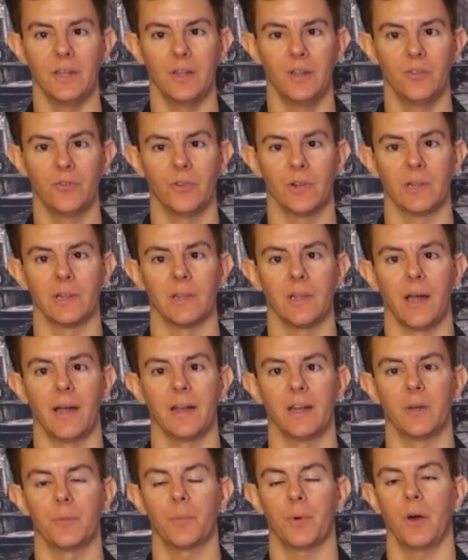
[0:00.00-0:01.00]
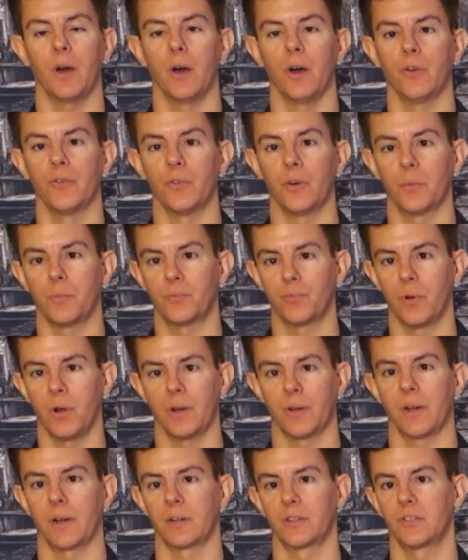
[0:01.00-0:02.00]
Eve lineup of
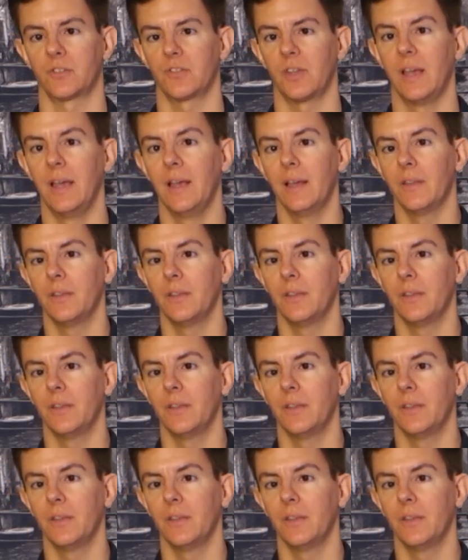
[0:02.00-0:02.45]
products.